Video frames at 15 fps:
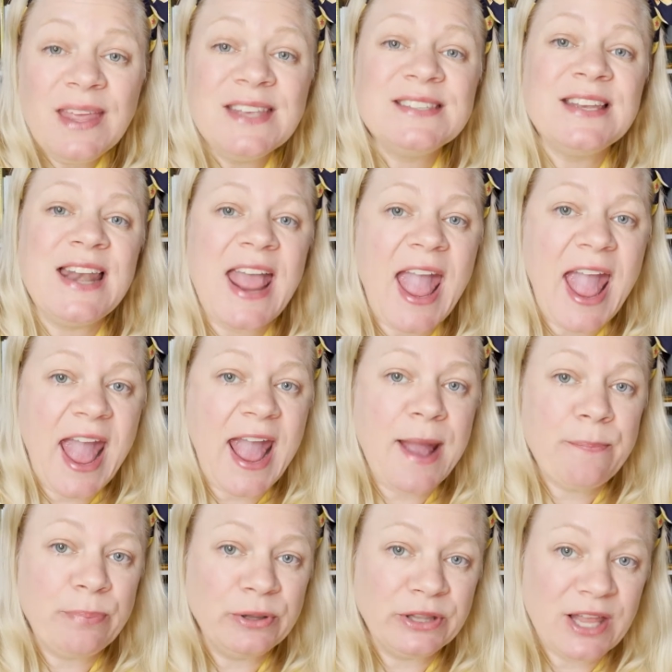is an
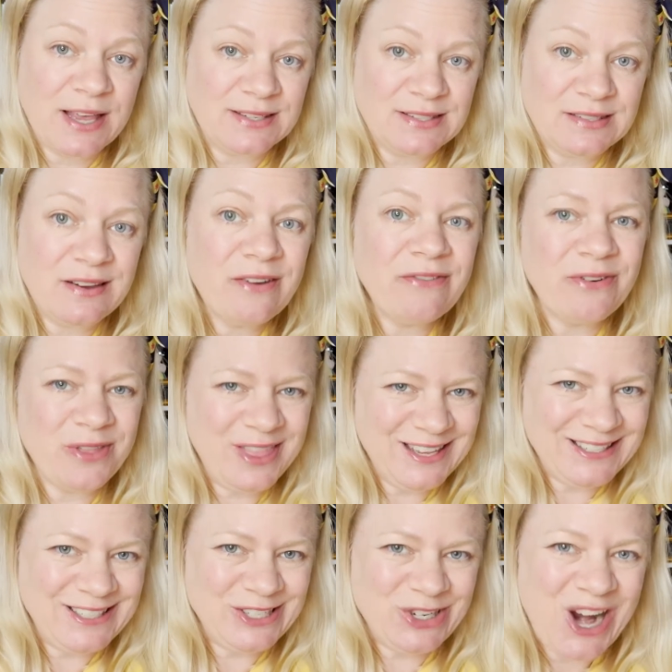A+ for
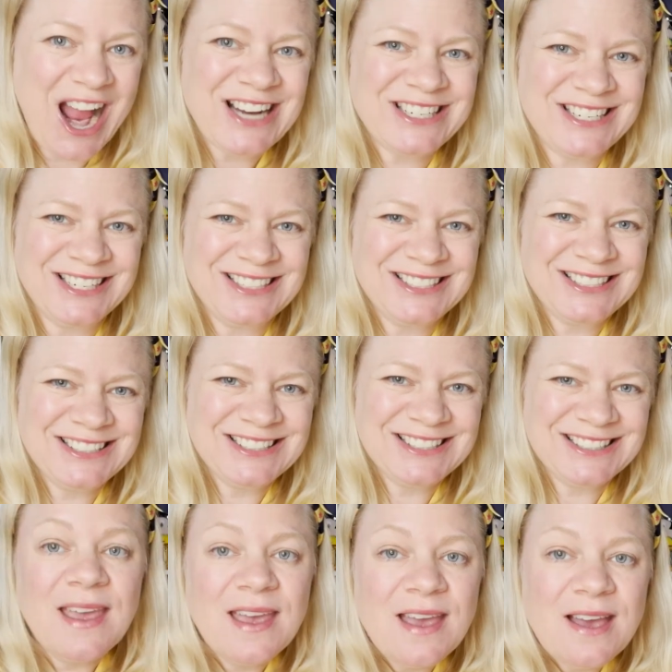this attraction.
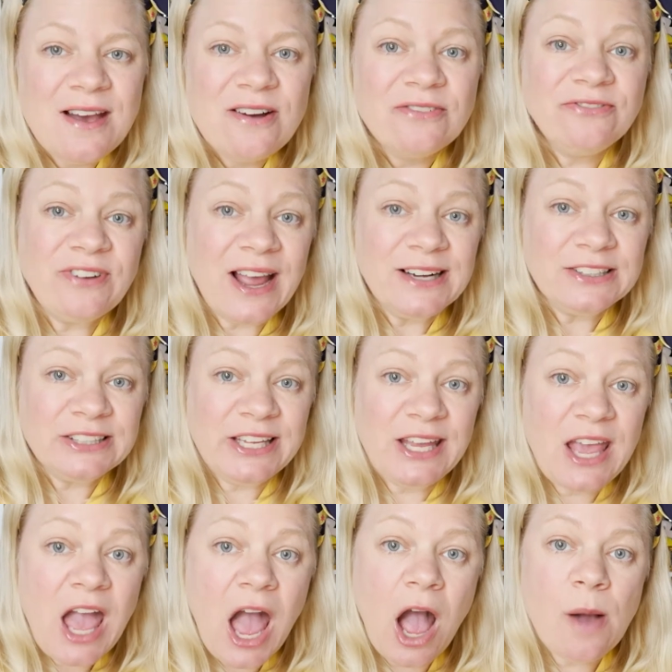
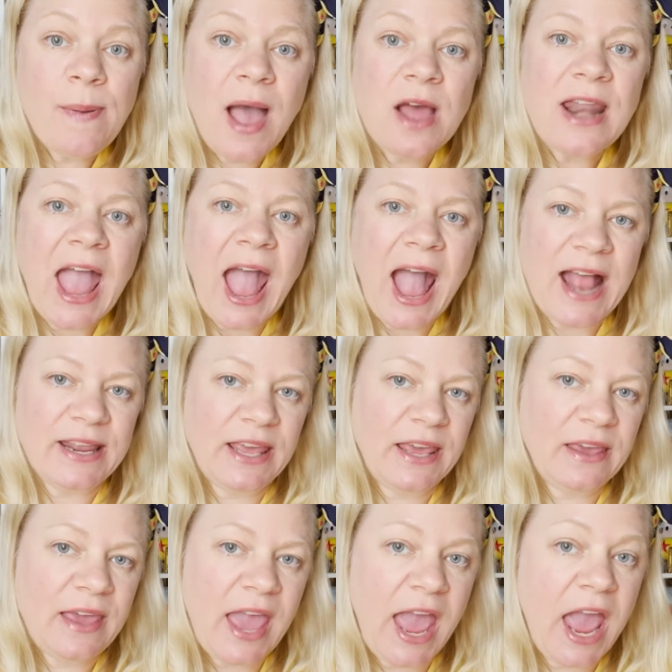Finally, how about
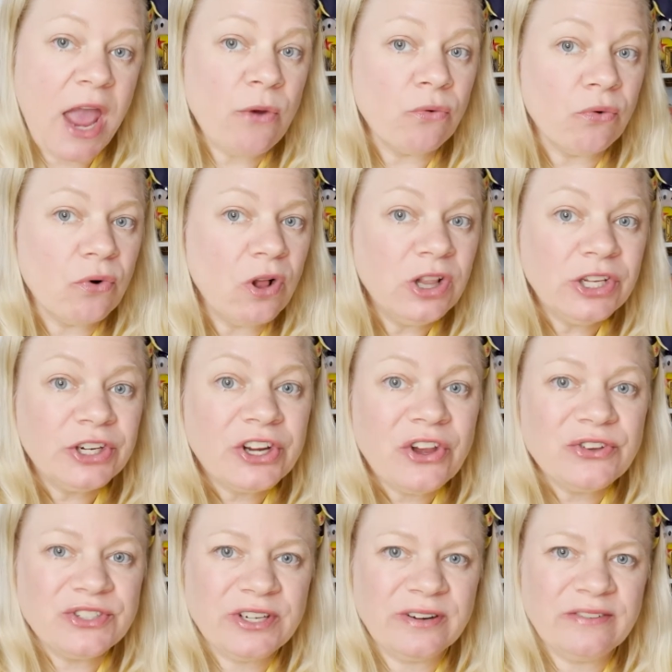adding a roller
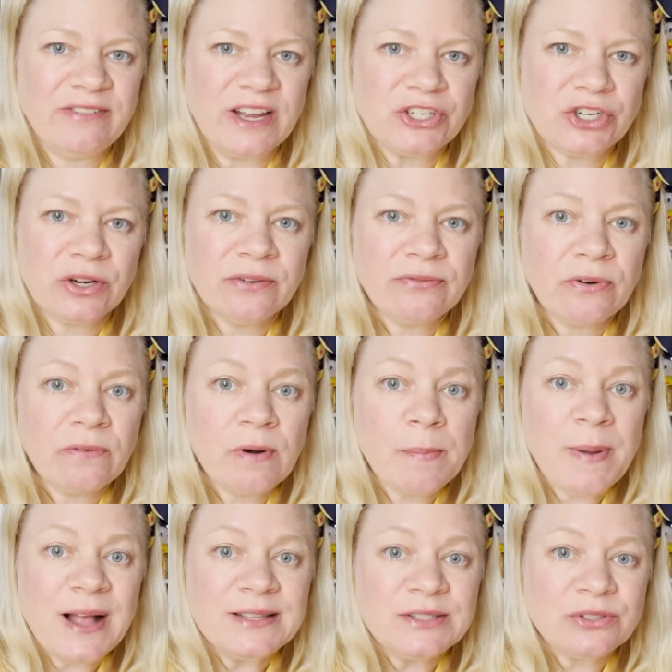coaster adventure for
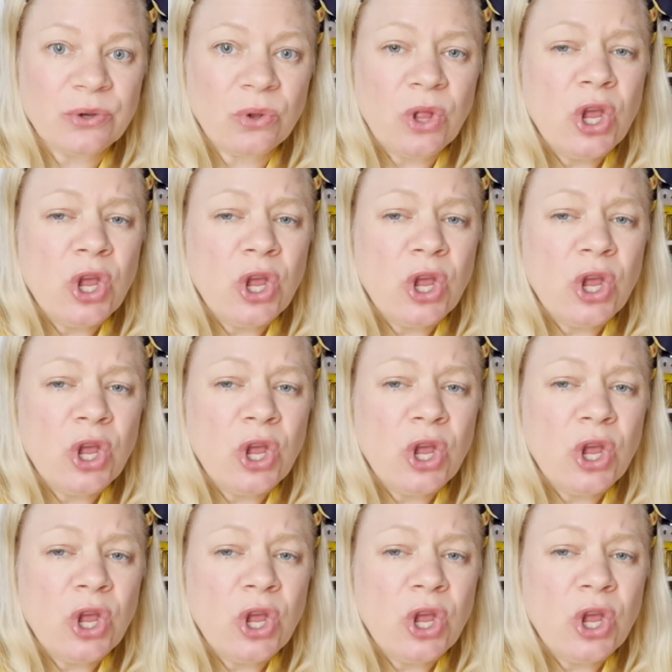Rapunzel,